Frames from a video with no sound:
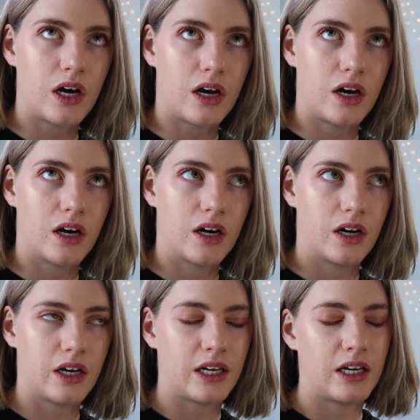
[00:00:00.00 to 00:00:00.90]

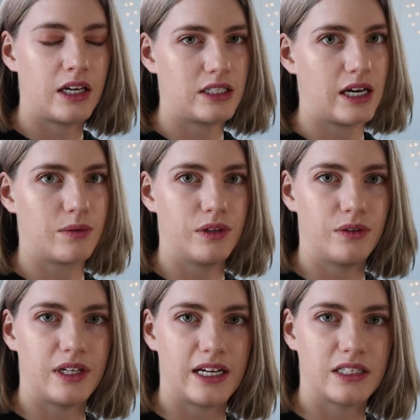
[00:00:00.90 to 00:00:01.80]
are a
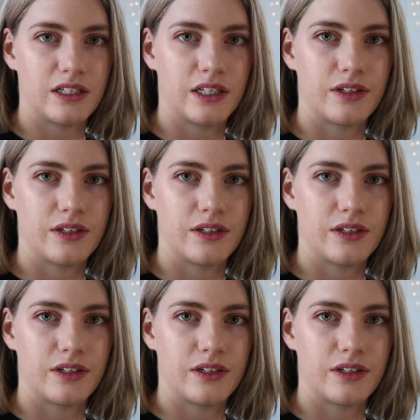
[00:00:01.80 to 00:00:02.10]
Taekwondo dancer